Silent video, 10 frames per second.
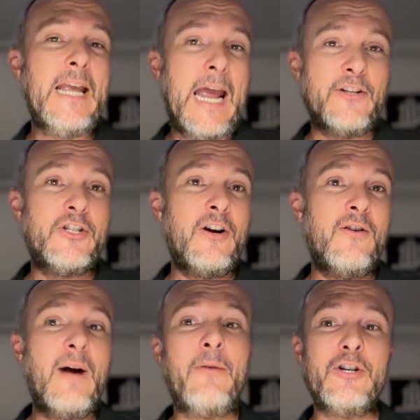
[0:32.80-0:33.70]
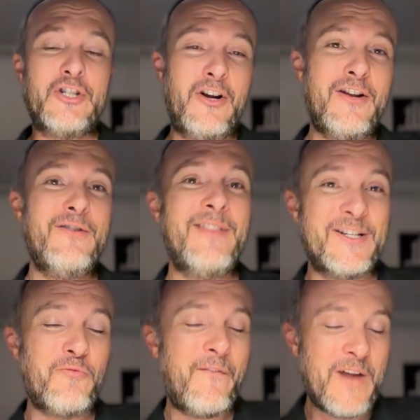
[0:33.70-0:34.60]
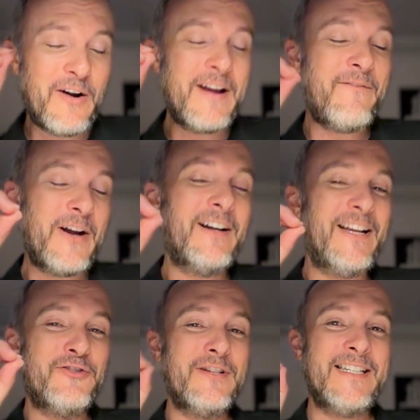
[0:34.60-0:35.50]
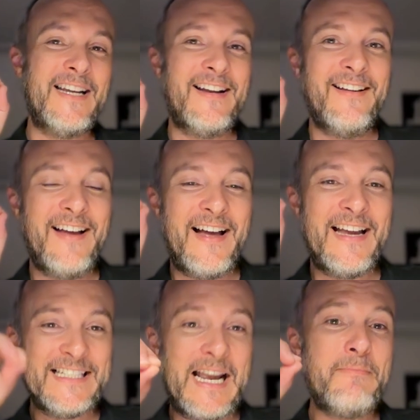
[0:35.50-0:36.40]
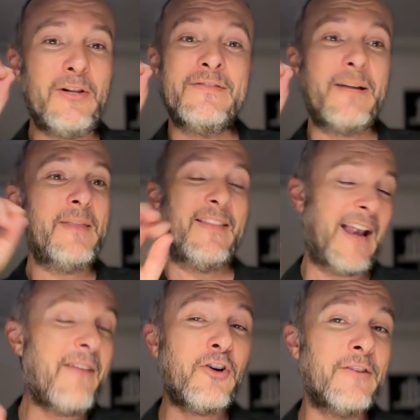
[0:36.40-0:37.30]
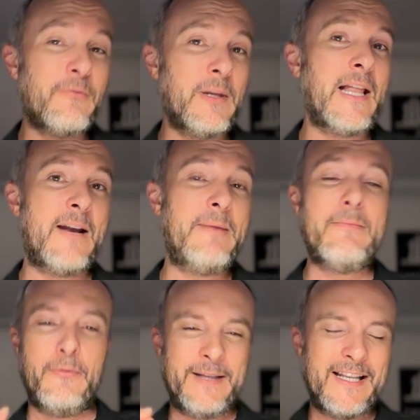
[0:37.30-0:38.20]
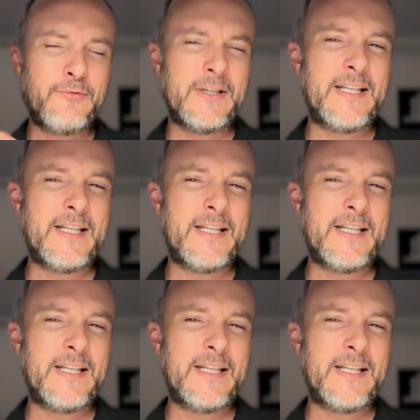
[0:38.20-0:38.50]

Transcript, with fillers: And so I want to show you this very, very interesting example of something that I've heard from a lot of people, but this was